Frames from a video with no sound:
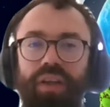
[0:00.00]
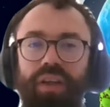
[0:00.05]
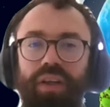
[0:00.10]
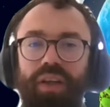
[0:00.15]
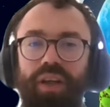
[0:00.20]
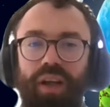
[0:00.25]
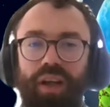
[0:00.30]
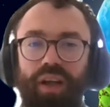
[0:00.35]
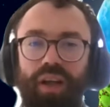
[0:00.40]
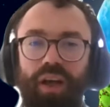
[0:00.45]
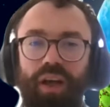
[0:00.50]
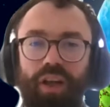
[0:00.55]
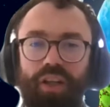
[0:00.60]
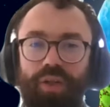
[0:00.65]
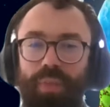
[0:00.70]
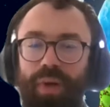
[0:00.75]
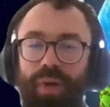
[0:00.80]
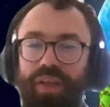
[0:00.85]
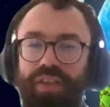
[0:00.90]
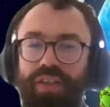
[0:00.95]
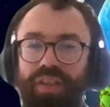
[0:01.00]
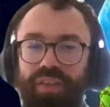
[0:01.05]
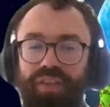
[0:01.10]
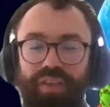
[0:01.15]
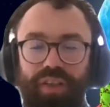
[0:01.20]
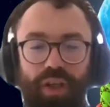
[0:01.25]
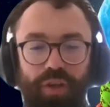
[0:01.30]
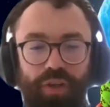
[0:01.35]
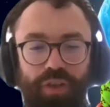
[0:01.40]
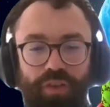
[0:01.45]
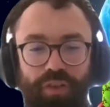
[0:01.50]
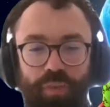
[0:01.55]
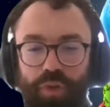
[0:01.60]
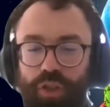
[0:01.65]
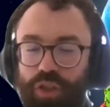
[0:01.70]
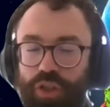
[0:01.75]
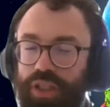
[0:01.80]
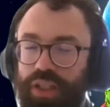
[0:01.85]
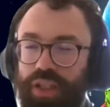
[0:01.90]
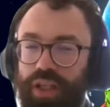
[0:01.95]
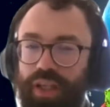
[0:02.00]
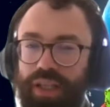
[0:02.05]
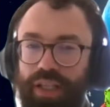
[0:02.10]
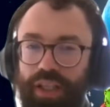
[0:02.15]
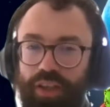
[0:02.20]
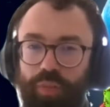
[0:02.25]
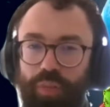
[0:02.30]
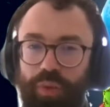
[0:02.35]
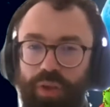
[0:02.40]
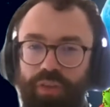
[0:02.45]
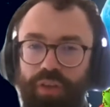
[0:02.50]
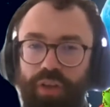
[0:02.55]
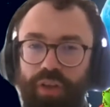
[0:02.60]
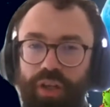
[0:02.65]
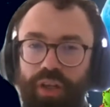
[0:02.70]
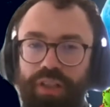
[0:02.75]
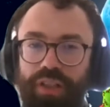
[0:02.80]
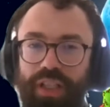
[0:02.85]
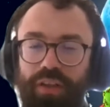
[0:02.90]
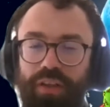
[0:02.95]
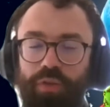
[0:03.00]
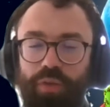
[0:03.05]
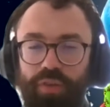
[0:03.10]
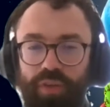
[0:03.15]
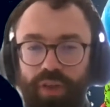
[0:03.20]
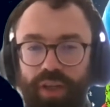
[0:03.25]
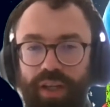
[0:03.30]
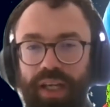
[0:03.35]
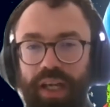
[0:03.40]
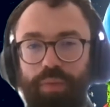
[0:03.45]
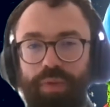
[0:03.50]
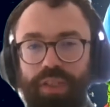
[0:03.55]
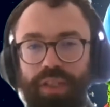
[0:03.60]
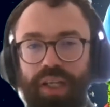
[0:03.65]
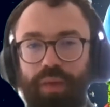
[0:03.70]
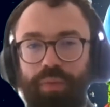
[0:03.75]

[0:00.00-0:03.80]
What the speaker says: a large amount of coders and machine learning experts on our teams who are very happy to